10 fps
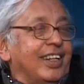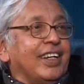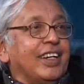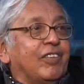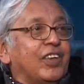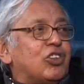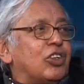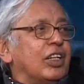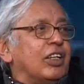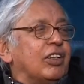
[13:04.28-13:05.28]
in
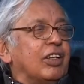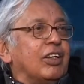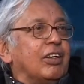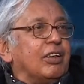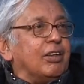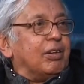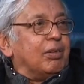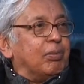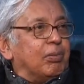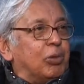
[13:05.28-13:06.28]
which
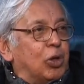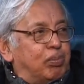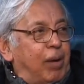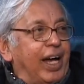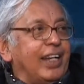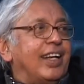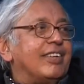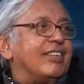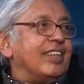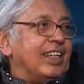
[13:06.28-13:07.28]
Bhopal
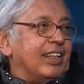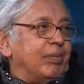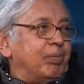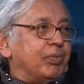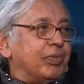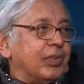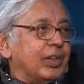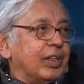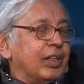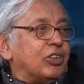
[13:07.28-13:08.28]
has seen
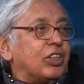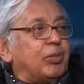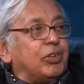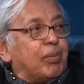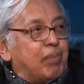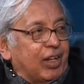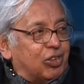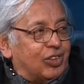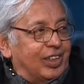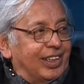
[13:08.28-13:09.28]
some of the
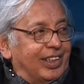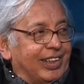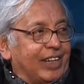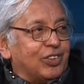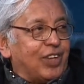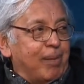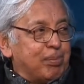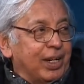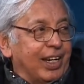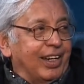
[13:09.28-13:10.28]
best that was
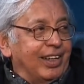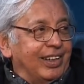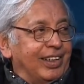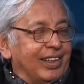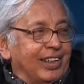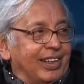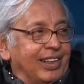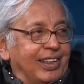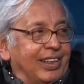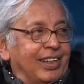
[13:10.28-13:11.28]
happening
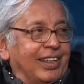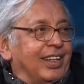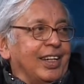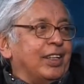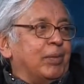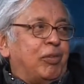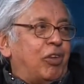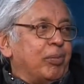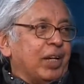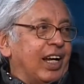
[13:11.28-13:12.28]
in the
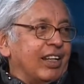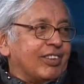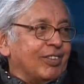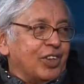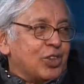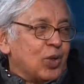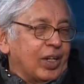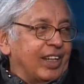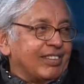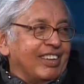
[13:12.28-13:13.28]
performing arts and visual
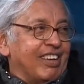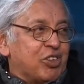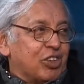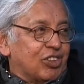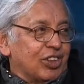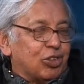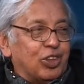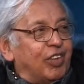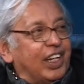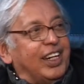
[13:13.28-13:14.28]
arts and literature. So
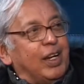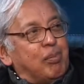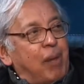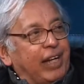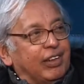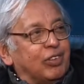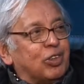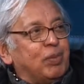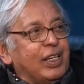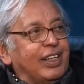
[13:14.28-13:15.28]
they were, in a manner of
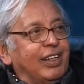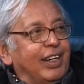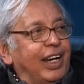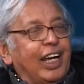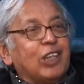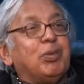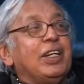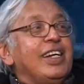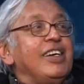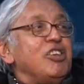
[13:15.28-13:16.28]
speaking, has
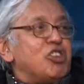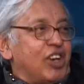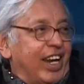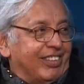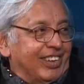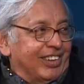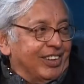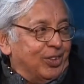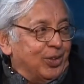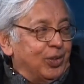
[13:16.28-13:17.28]
been initiated
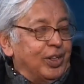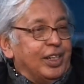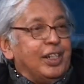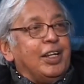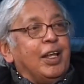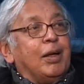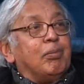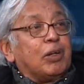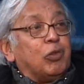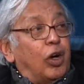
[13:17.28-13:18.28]
into.
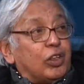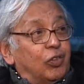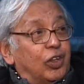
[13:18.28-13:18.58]
But what